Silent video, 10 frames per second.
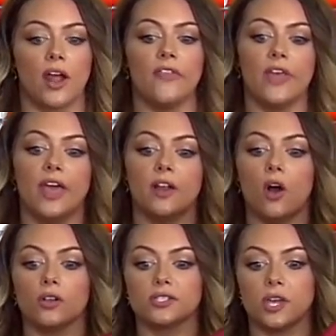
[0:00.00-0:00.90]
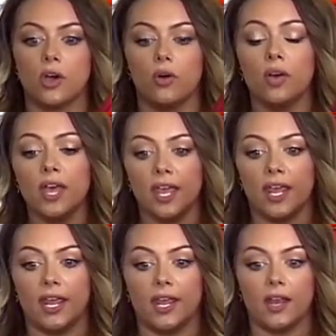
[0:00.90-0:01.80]
and then also
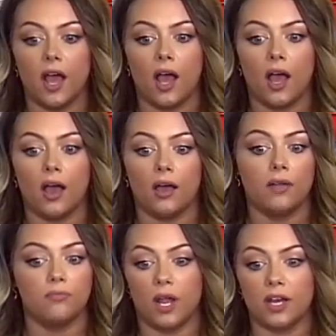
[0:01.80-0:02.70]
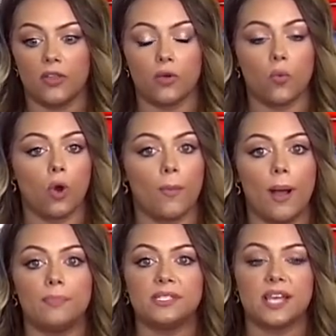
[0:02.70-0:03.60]
in another
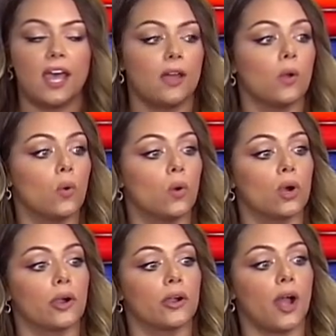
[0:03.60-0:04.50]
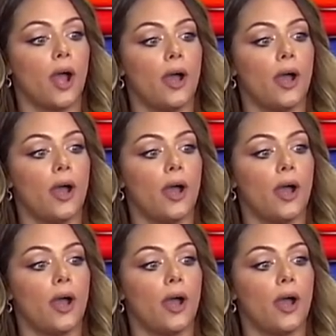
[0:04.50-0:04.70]
warm-up set or